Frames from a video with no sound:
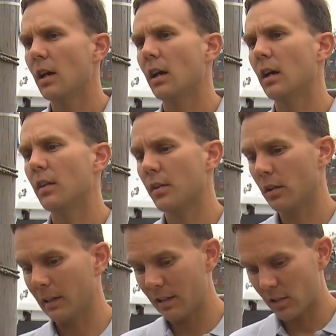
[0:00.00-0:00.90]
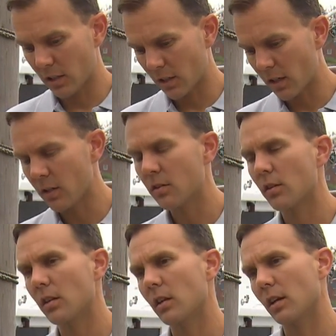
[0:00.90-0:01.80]
that are leaching into
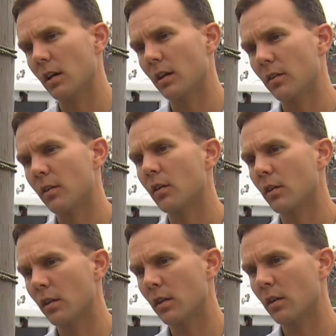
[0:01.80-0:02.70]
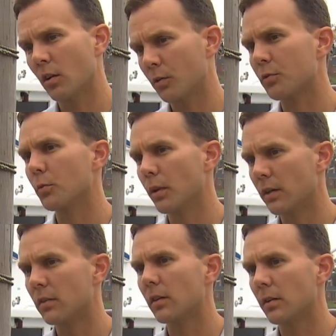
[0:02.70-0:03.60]
the coastal
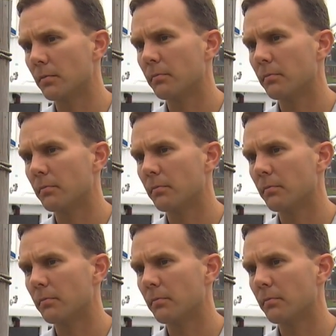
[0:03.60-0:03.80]
bays there.